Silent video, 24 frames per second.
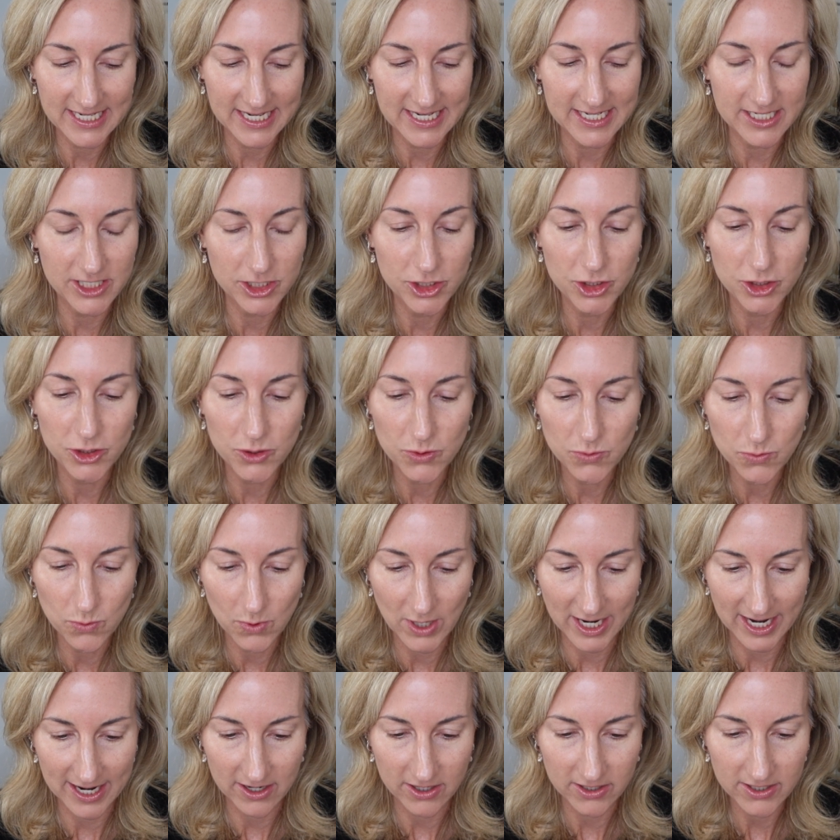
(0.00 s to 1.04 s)
tend to
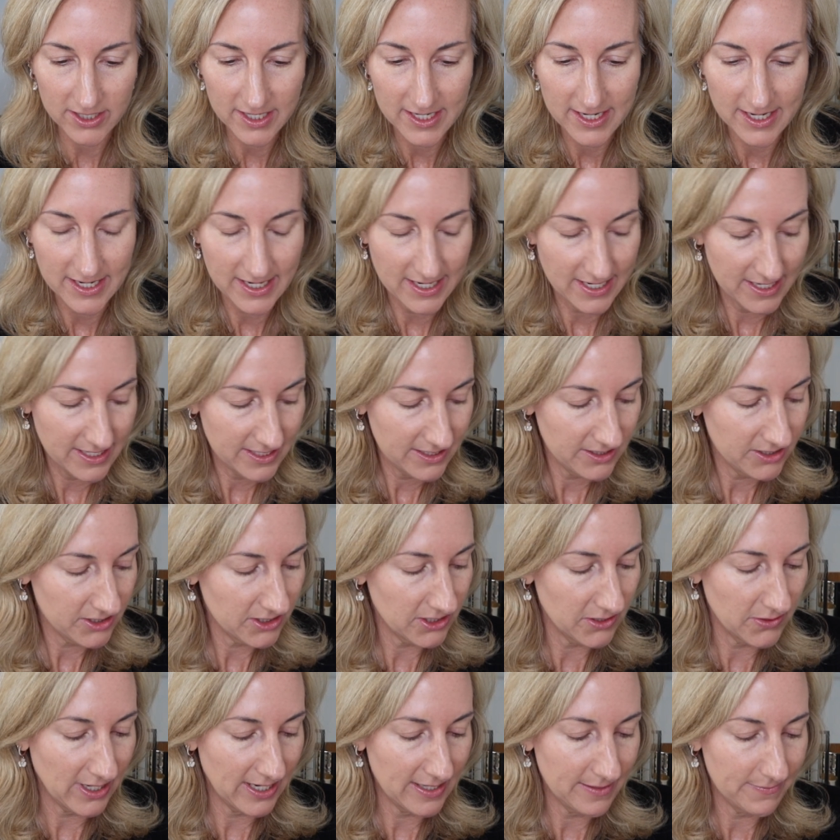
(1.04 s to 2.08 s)
wear.
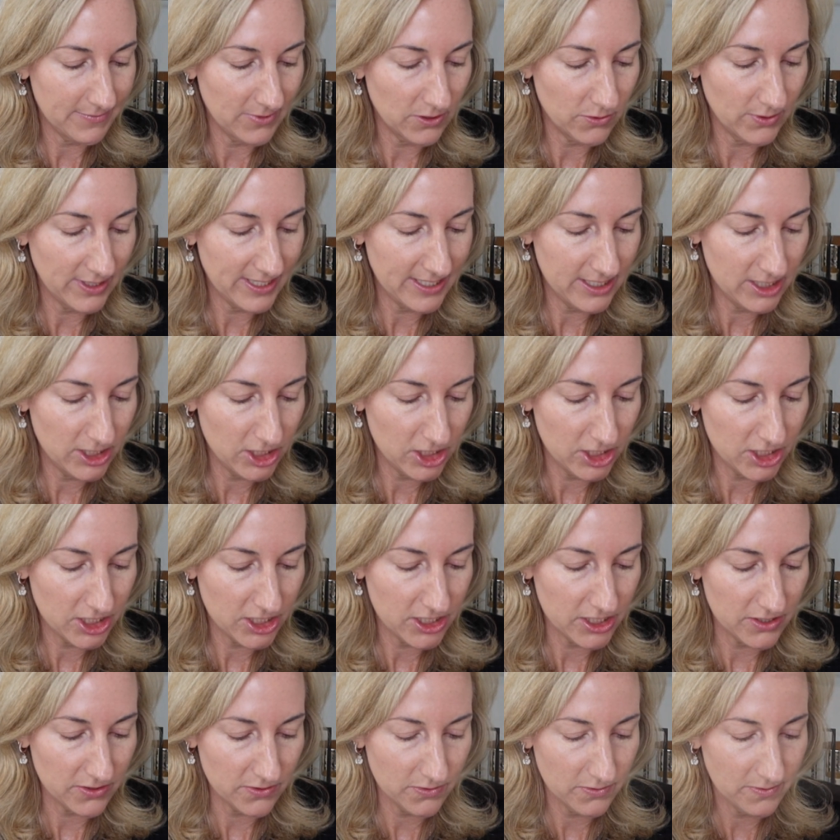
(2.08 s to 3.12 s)
So I'm going
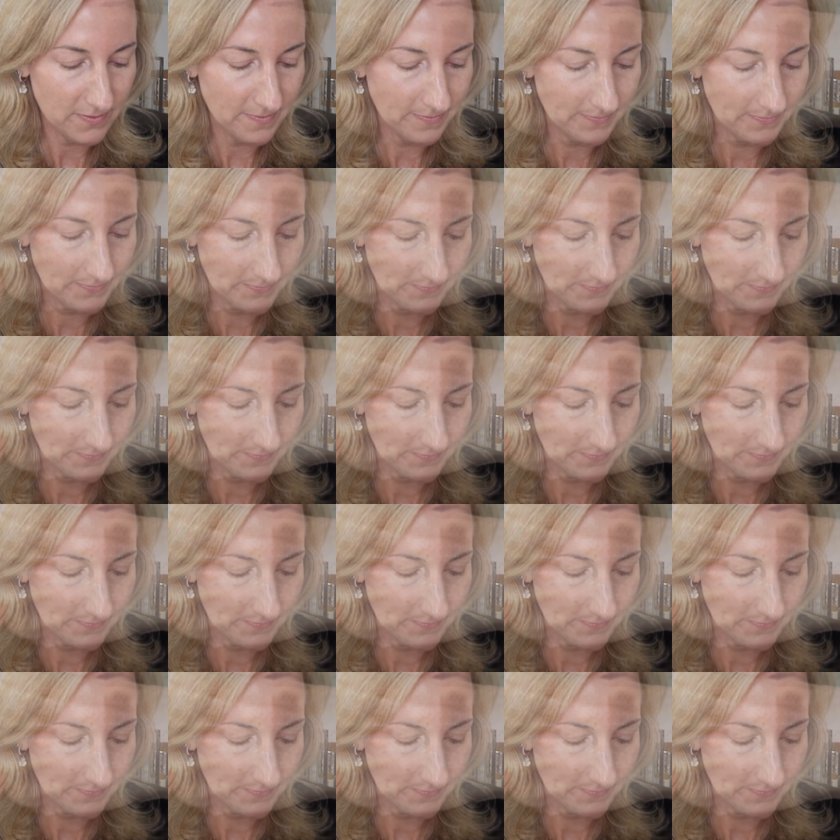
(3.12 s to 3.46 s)
to,